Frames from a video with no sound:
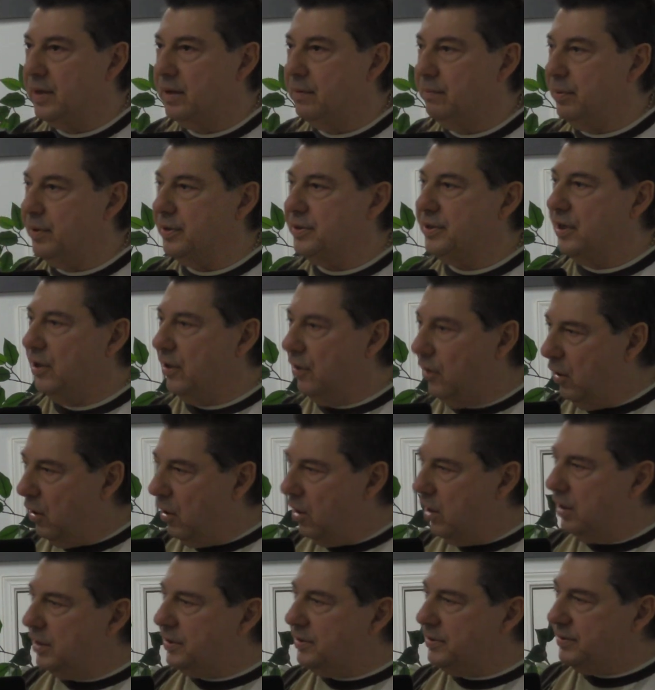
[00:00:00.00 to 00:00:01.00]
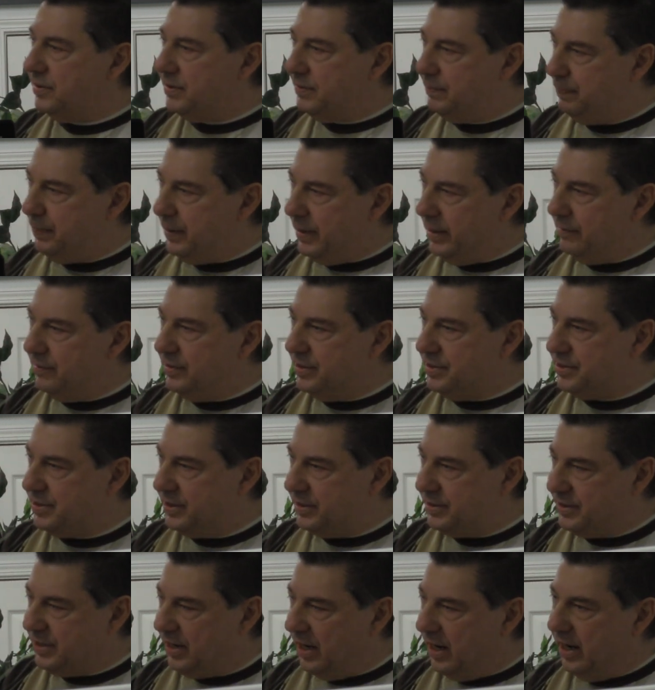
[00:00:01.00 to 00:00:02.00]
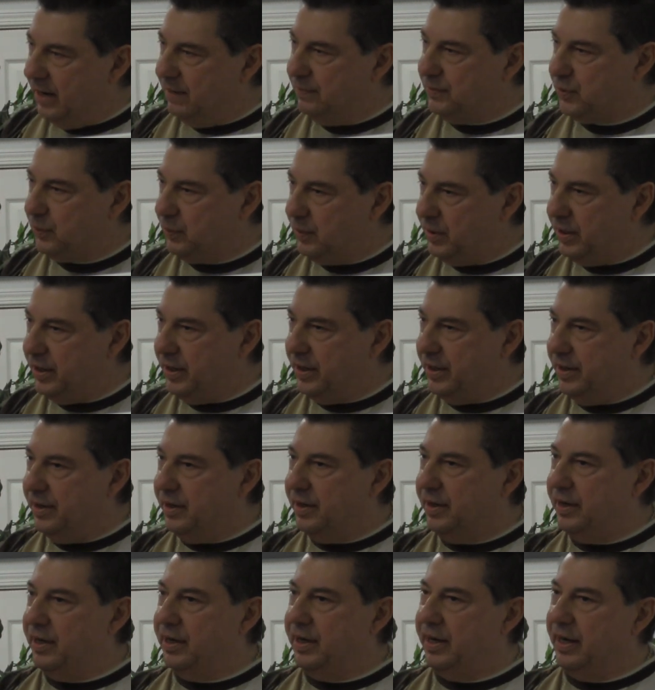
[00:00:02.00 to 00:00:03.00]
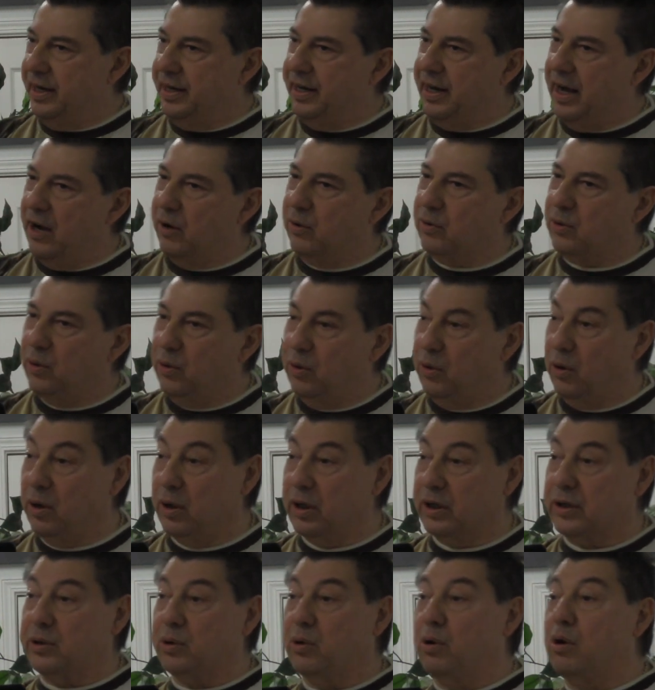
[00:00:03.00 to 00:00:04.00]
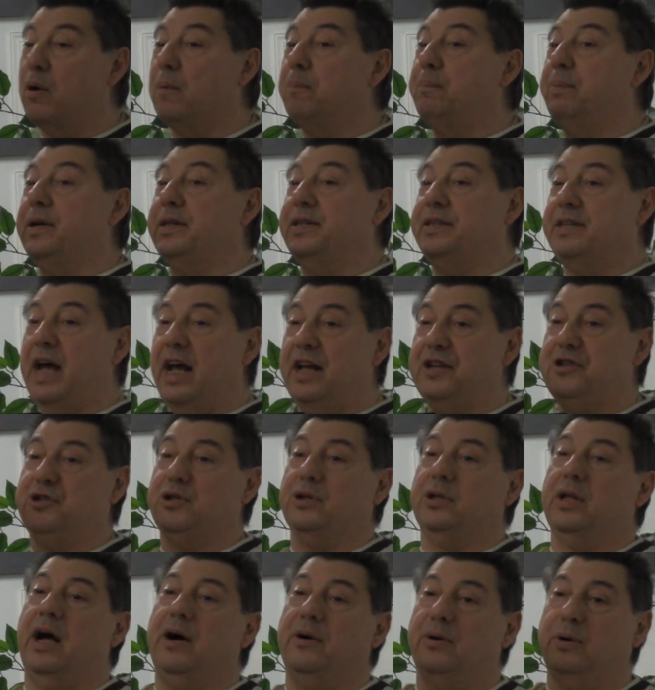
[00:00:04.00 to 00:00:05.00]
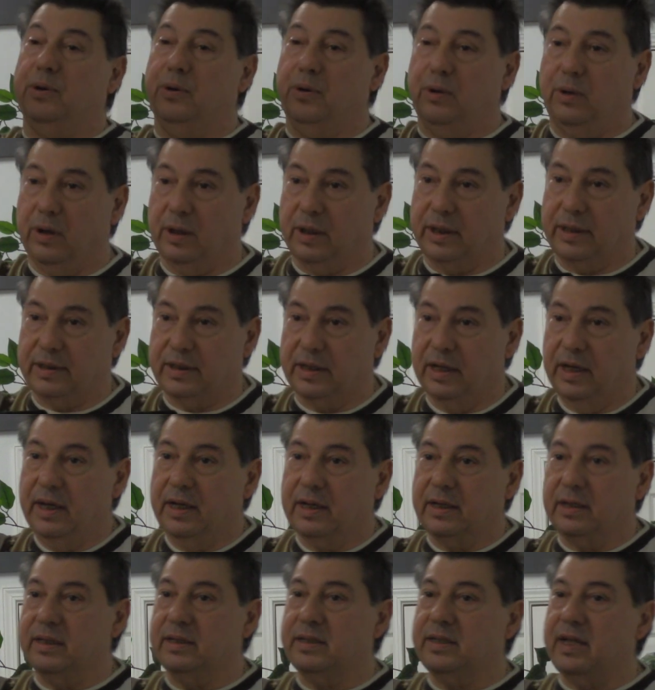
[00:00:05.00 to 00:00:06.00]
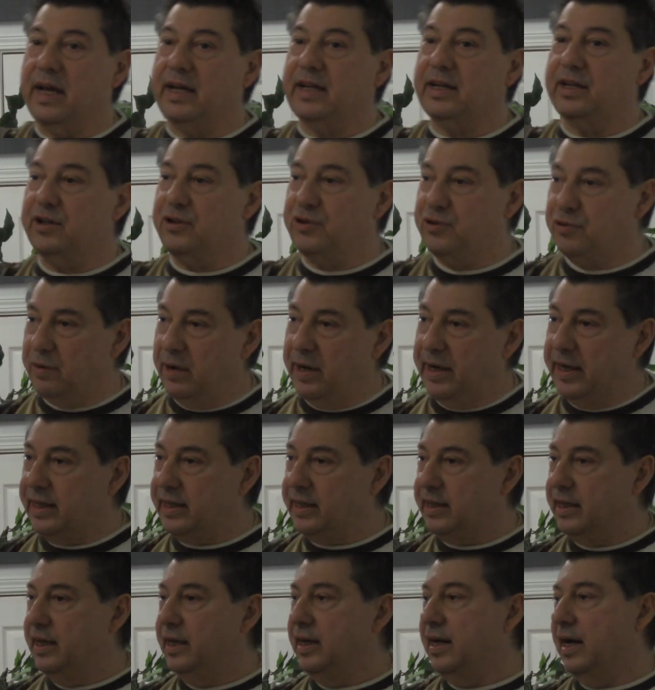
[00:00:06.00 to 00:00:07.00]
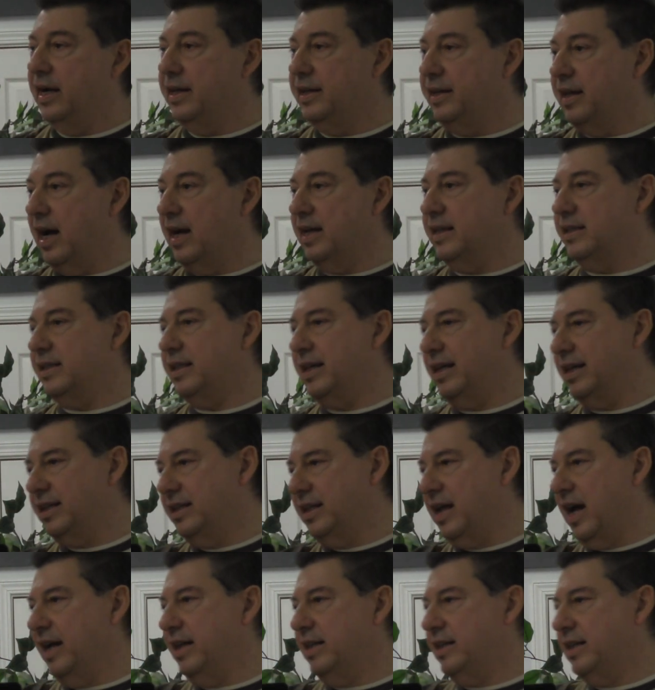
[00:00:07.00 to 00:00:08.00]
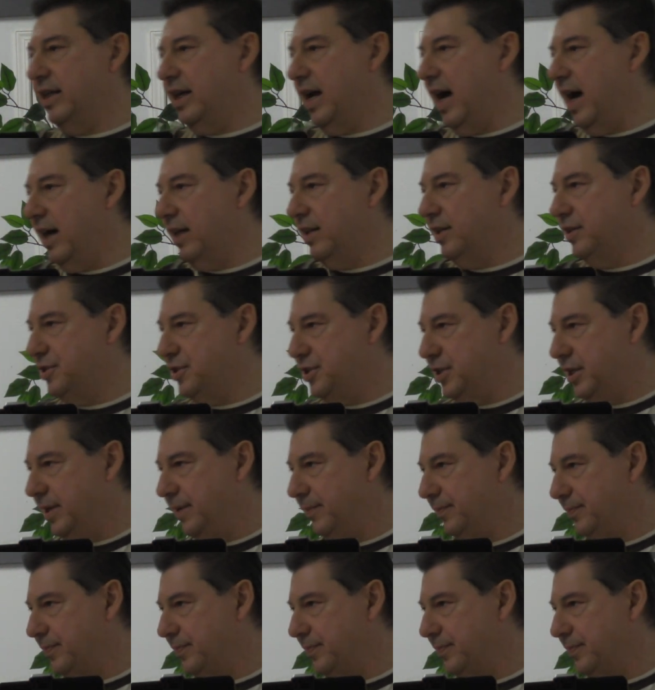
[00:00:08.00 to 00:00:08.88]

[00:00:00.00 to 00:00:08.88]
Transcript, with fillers: But there are periods of times where uh, an alcoholic or a potential alcoholic can take a drink and not ignite the allergy.